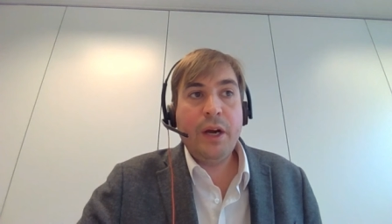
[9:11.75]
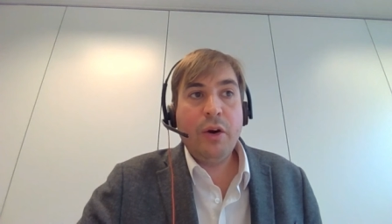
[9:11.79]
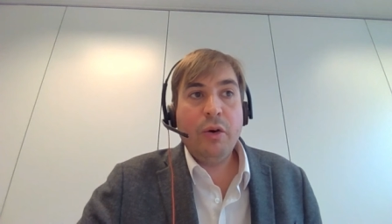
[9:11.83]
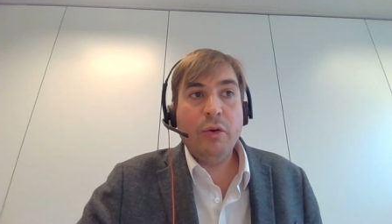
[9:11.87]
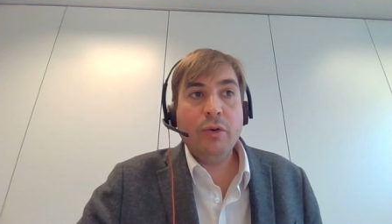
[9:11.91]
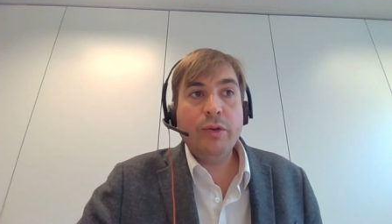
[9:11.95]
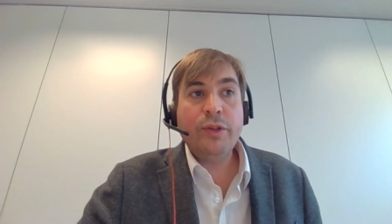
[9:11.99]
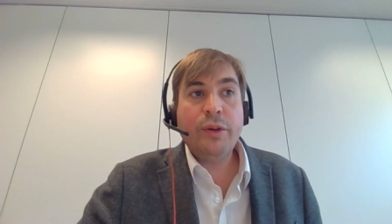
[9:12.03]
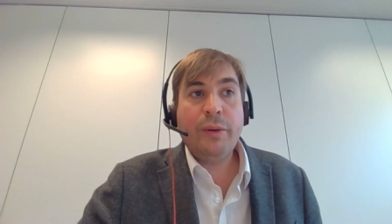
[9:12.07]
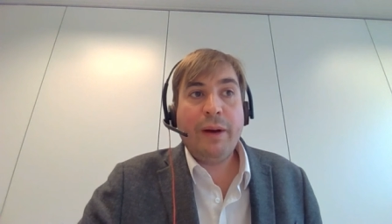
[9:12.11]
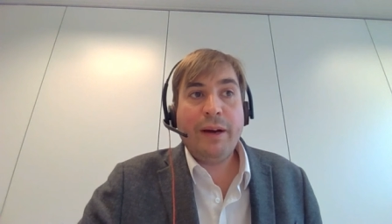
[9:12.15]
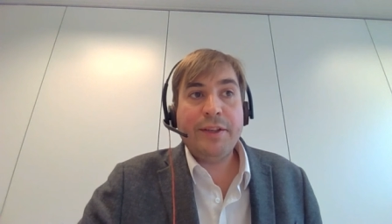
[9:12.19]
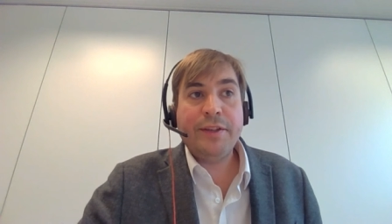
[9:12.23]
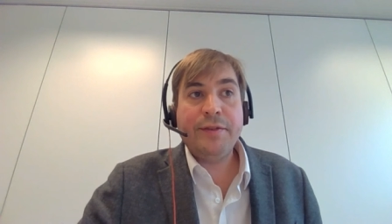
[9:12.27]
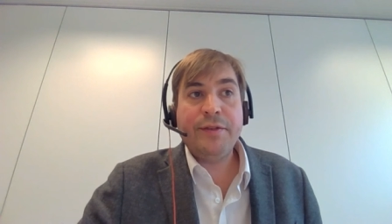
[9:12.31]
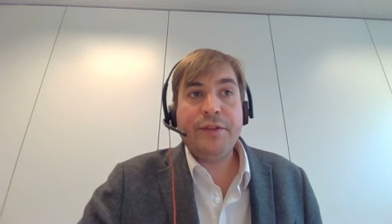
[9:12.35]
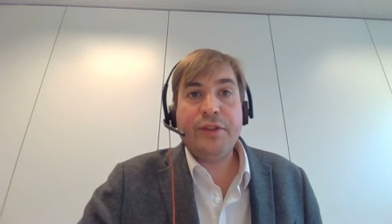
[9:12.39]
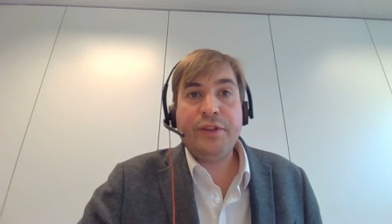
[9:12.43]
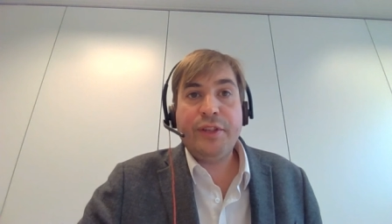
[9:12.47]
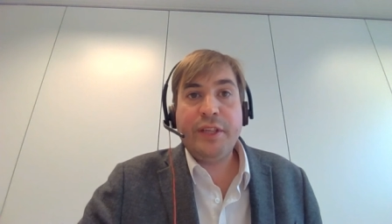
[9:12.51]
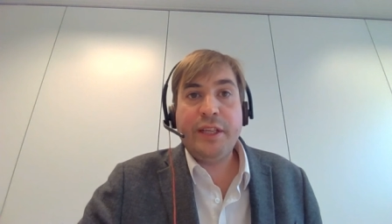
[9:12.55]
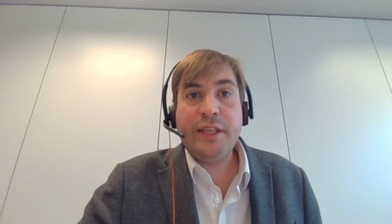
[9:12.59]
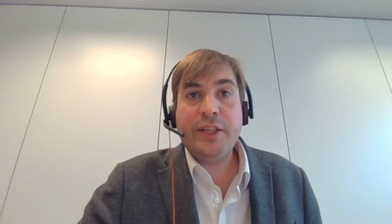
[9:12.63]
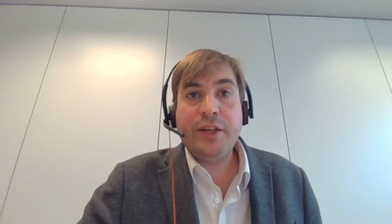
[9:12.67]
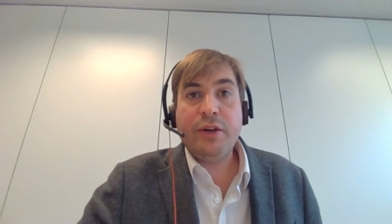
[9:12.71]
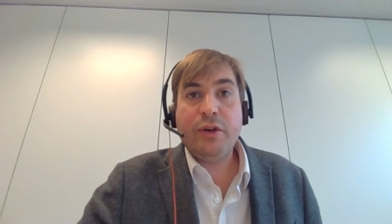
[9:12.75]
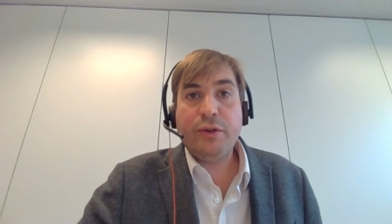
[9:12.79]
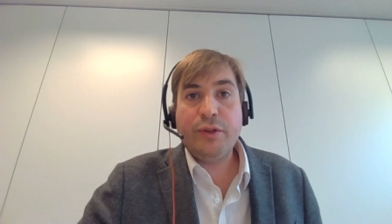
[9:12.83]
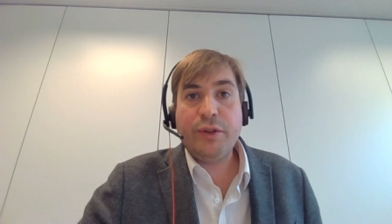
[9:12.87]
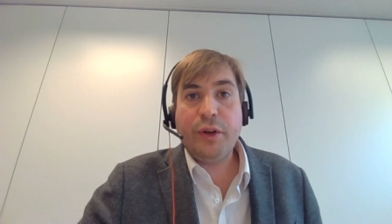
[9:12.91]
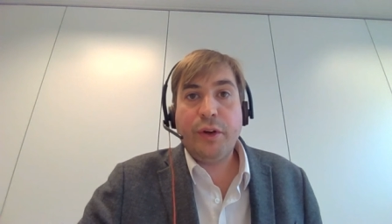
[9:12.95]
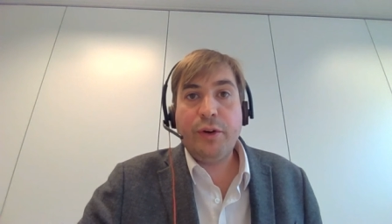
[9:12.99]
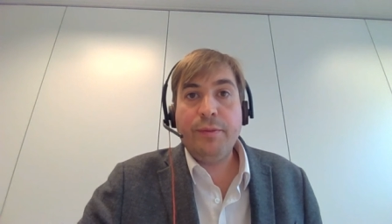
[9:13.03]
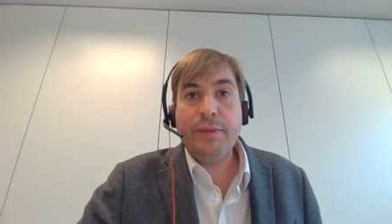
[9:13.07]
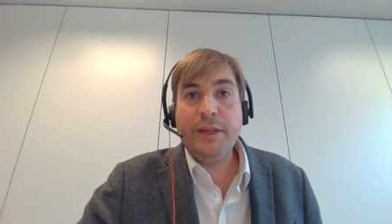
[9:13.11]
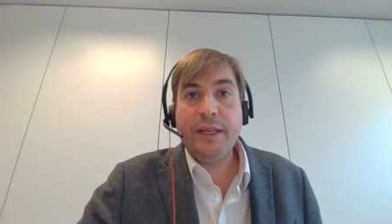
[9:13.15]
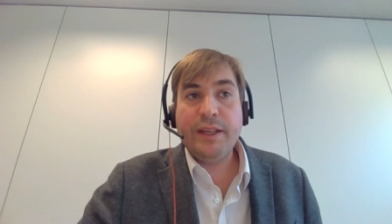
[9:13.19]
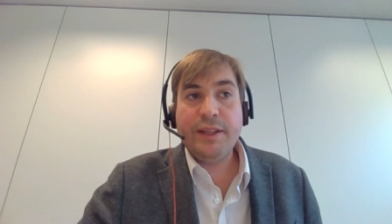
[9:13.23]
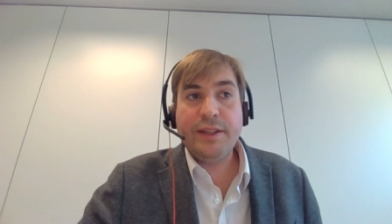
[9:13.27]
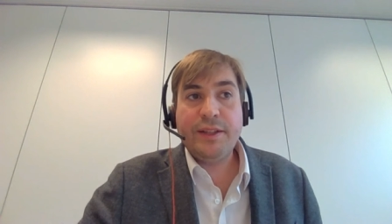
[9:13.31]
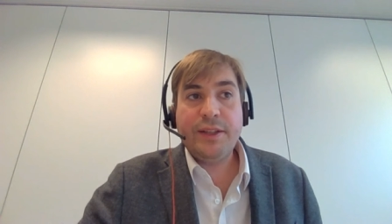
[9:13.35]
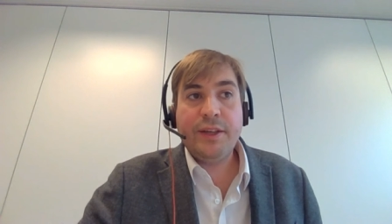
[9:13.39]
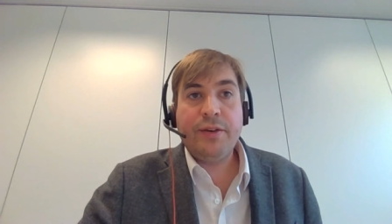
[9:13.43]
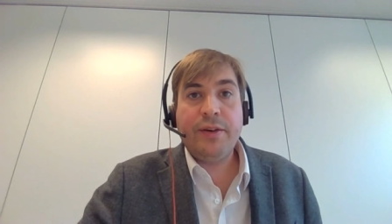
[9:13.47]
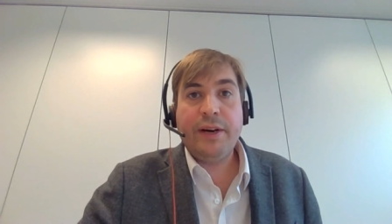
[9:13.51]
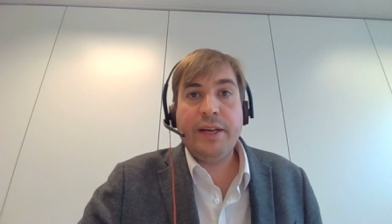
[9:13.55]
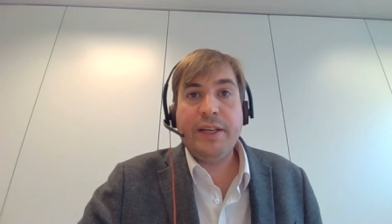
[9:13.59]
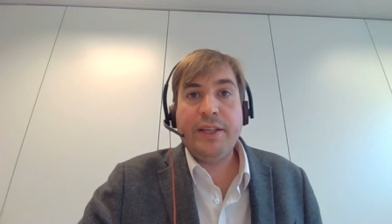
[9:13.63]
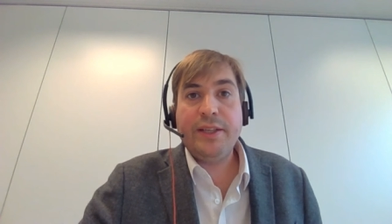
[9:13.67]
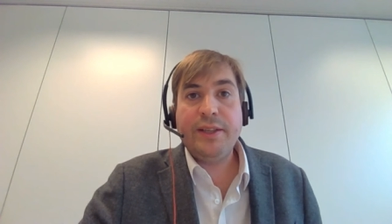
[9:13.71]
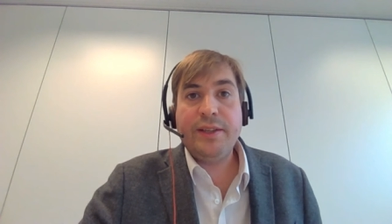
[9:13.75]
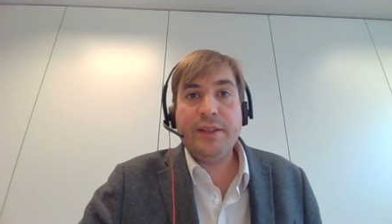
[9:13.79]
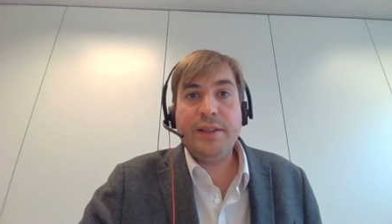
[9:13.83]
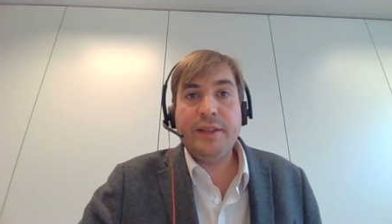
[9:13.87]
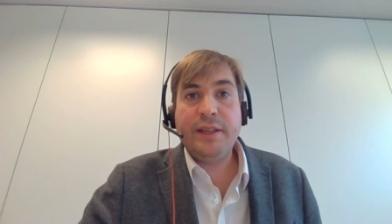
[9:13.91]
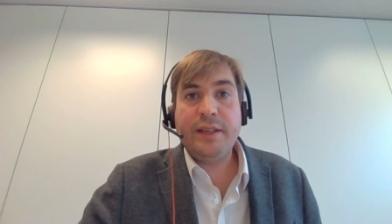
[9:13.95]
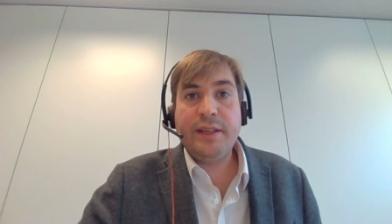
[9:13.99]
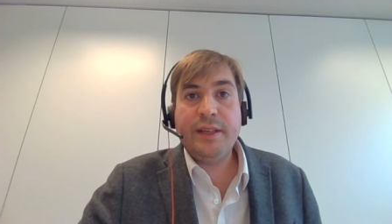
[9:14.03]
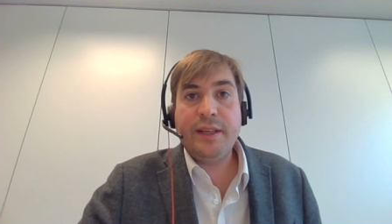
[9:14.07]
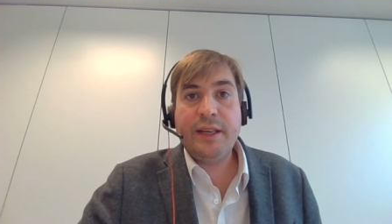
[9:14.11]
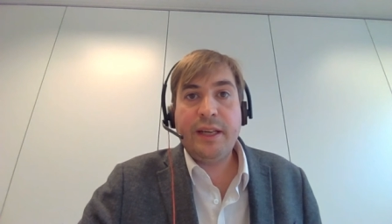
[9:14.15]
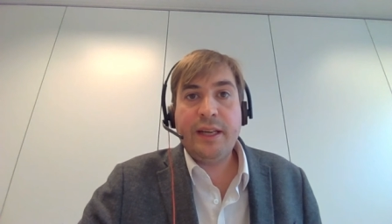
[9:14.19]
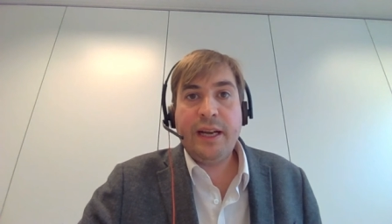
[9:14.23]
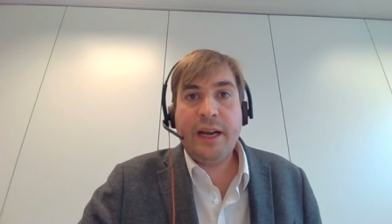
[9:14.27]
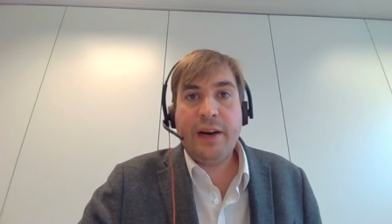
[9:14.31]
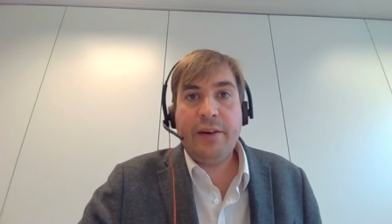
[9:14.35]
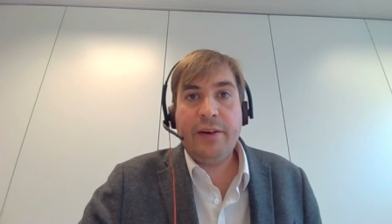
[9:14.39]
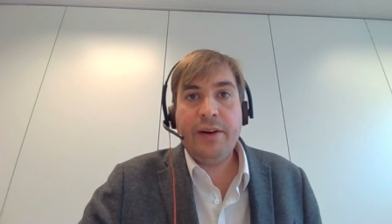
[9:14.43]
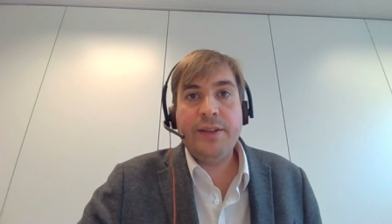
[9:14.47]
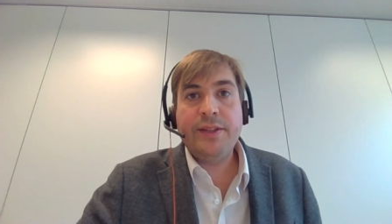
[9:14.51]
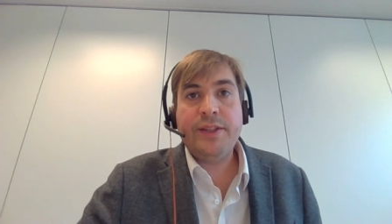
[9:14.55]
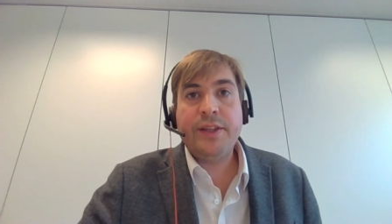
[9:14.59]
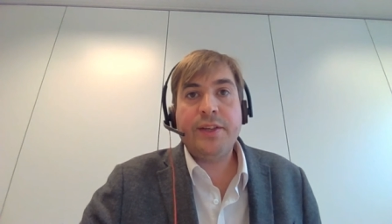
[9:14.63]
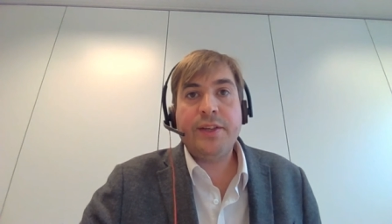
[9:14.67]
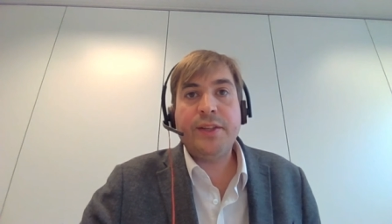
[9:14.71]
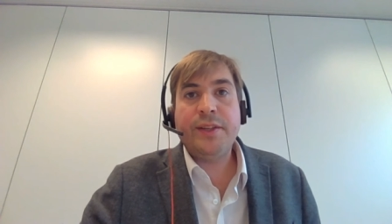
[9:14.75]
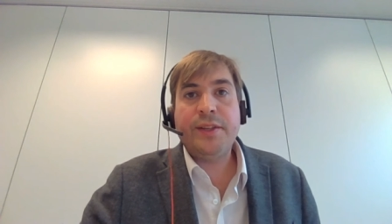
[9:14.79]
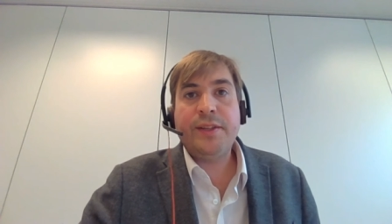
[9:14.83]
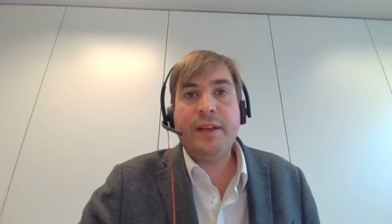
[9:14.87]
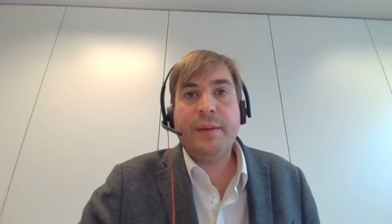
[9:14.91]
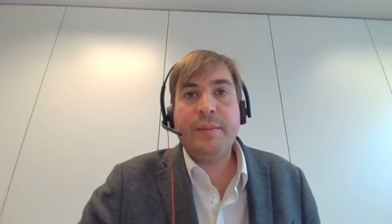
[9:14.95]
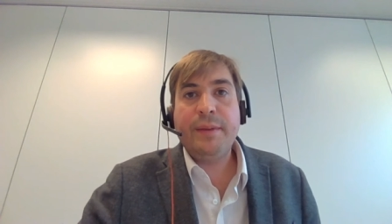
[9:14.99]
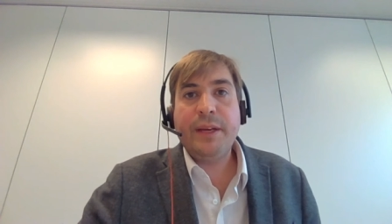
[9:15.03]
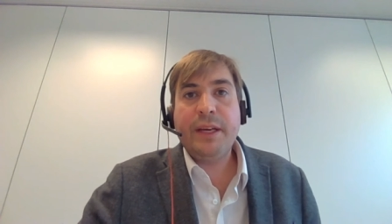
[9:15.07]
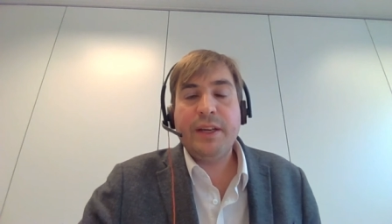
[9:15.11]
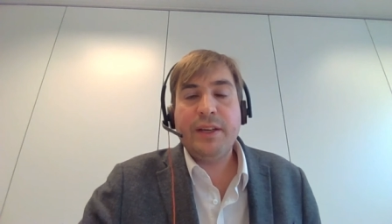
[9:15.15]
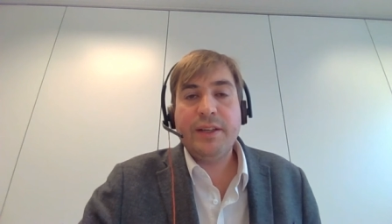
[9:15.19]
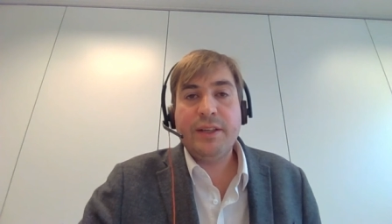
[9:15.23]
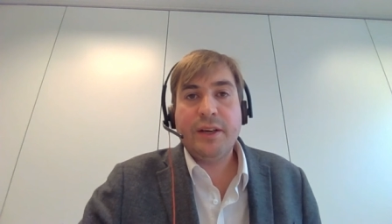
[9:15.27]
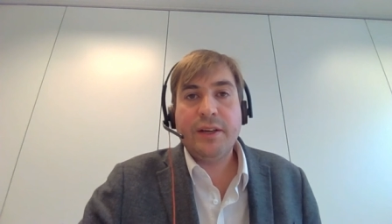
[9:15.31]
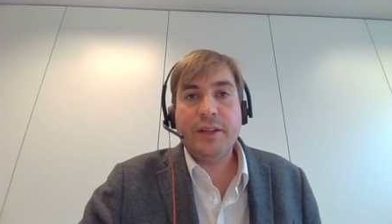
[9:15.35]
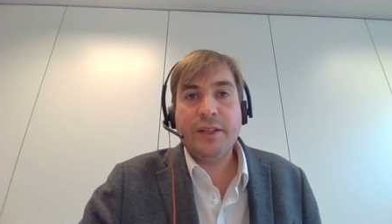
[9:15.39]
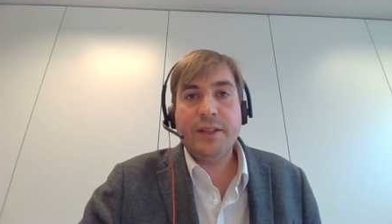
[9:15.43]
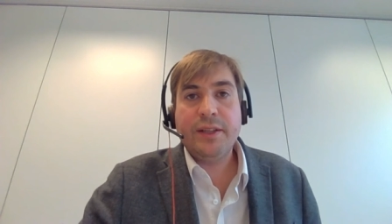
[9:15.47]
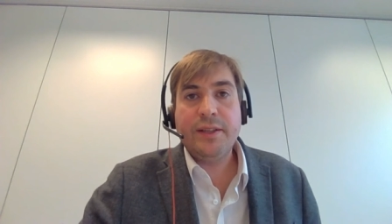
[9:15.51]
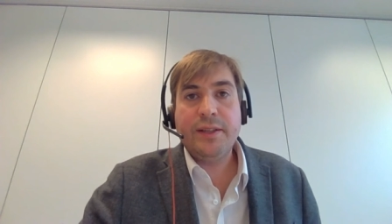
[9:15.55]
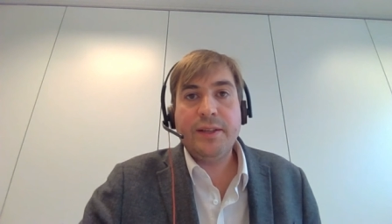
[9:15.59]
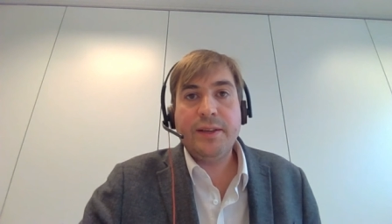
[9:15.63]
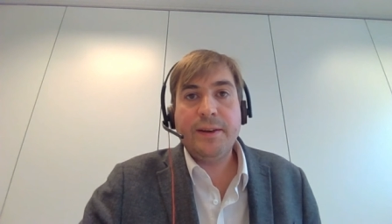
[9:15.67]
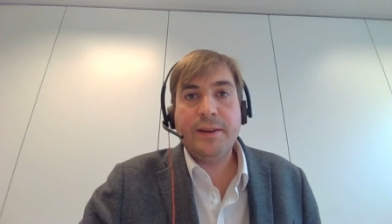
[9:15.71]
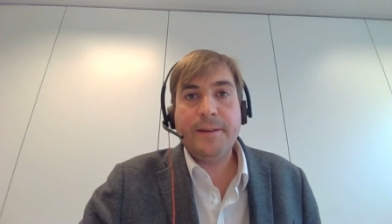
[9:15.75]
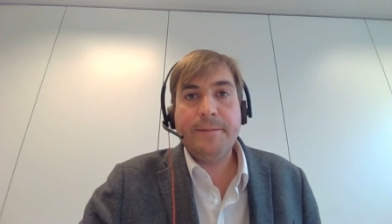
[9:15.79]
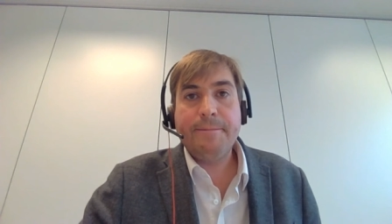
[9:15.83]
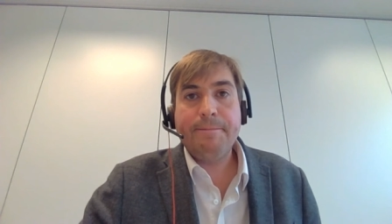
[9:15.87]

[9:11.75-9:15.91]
also out of strategic autonomy considerations in, in areas such as semiconductors.